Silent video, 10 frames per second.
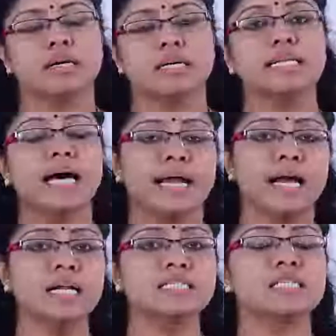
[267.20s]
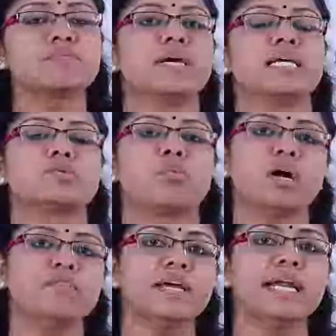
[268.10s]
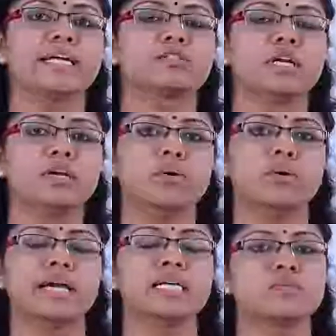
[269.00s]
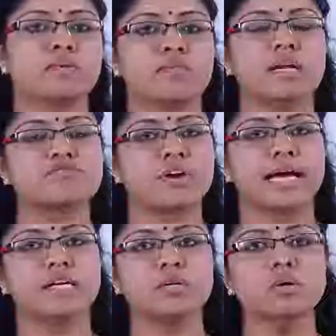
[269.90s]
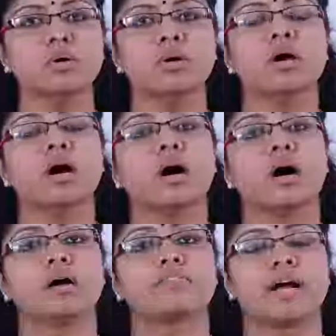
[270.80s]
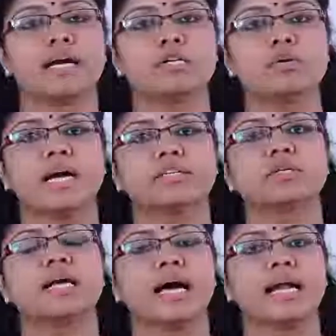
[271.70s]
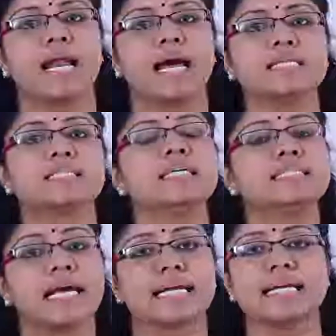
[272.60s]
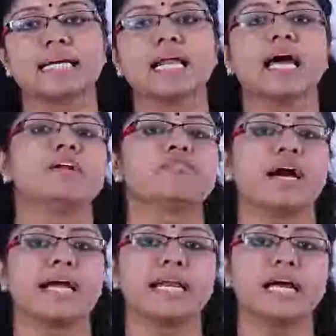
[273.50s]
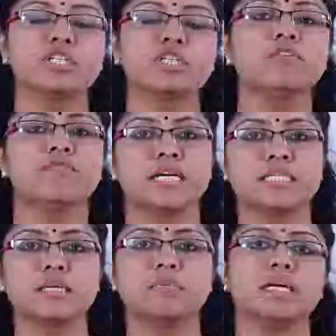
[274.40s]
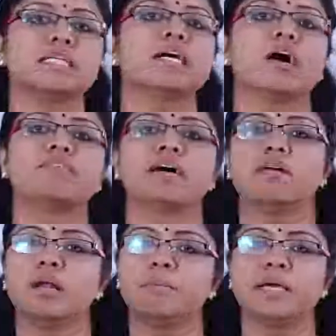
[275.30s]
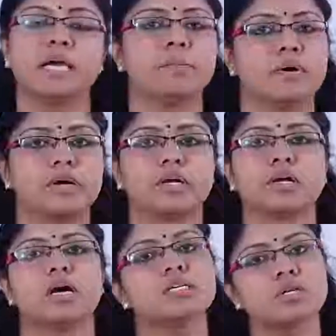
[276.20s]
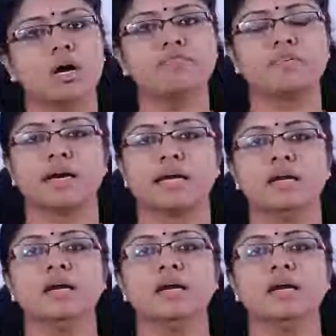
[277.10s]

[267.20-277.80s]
in the analysis phase, what we are actually doing is we will try to actually analyze the technical and financial feasibility of developing a particular software.